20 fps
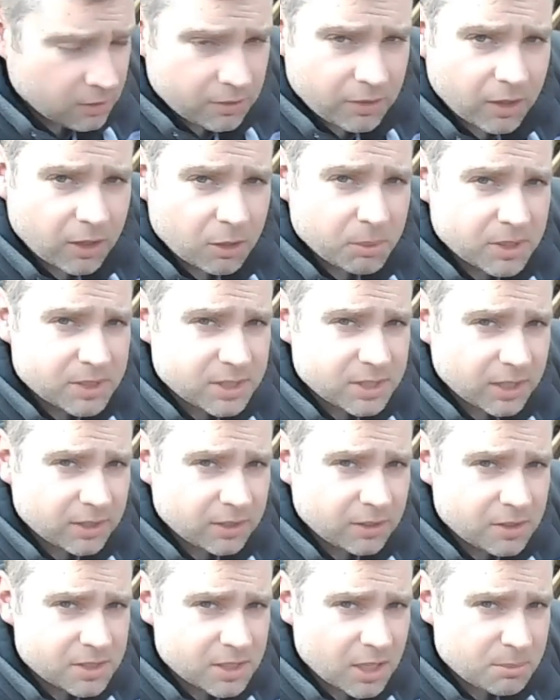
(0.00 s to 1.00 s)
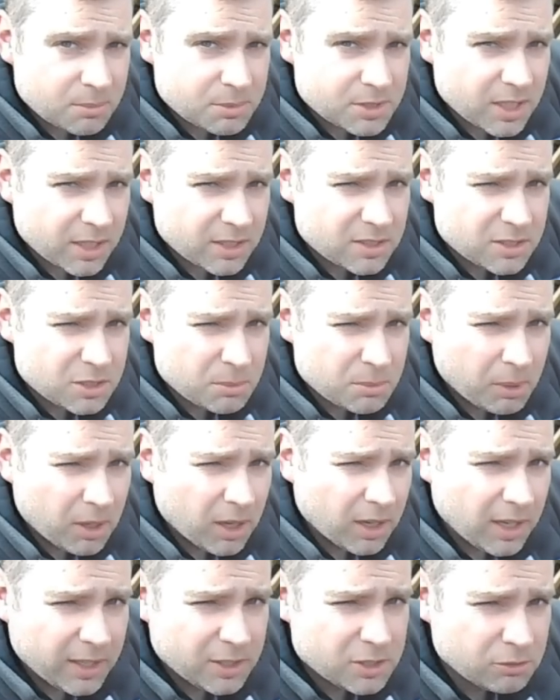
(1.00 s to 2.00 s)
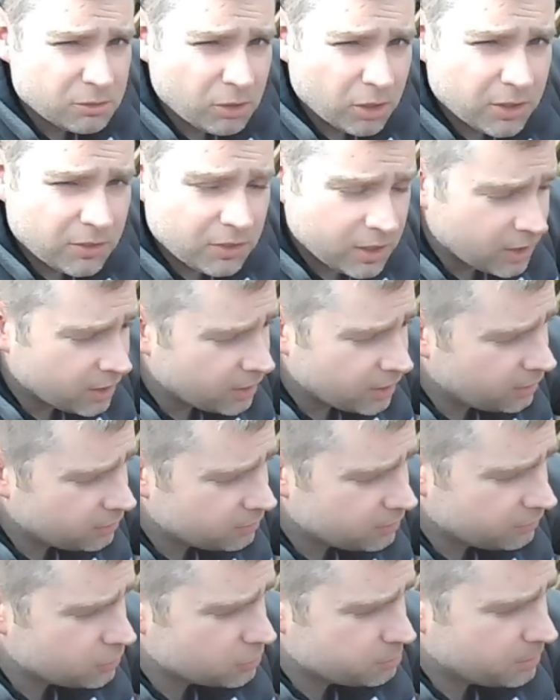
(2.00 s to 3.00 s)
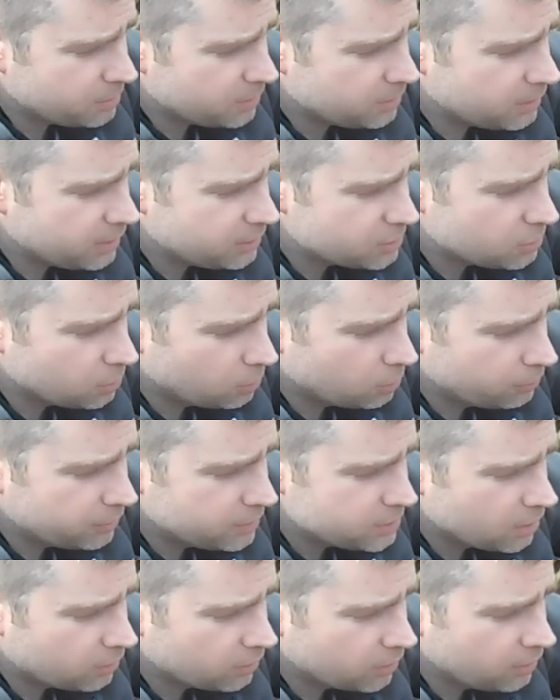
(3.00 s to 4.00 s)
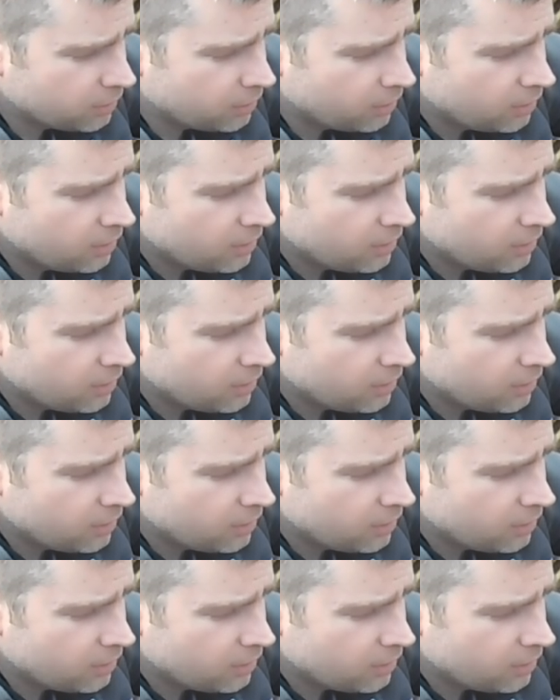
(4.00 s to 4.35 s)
they're going to be exactly the same sets as you buy later on in the year. They've just been in storage longer.